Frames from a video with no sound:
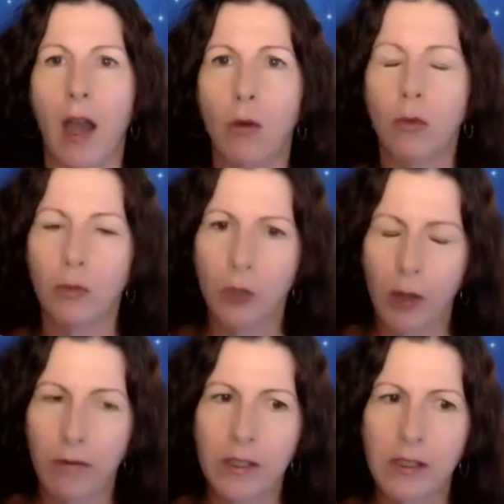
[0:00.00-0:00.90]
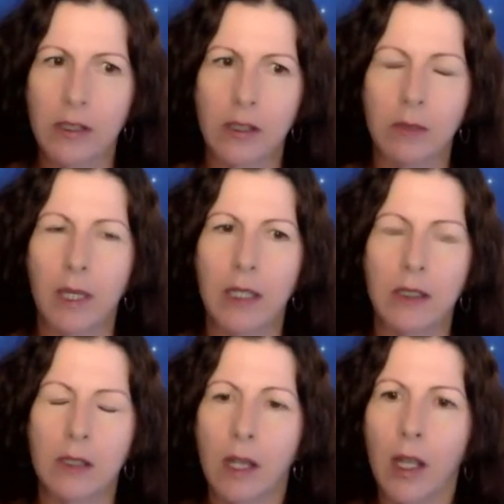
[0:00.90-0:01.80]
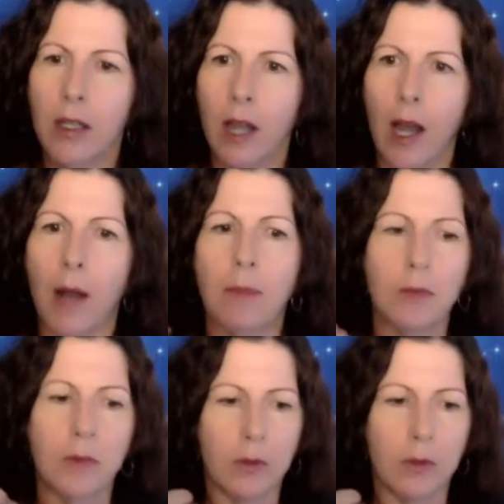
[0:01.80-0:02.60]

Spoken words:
Our nervous system is, out